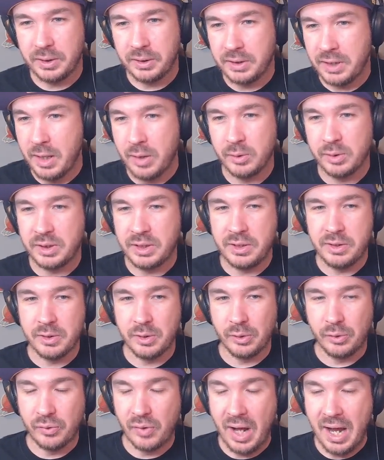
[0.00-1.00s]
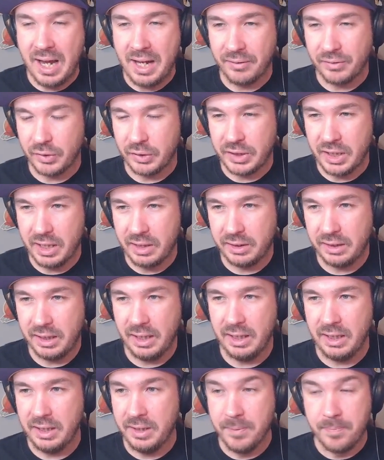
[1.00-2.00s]
down to either 5 or
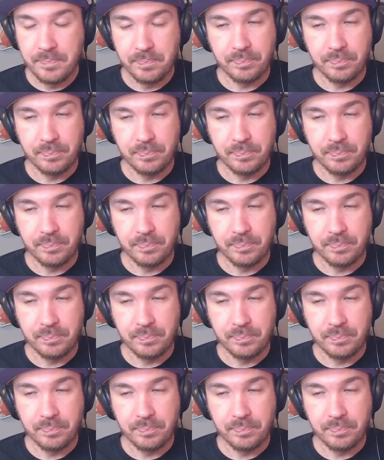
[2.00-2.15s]
10k.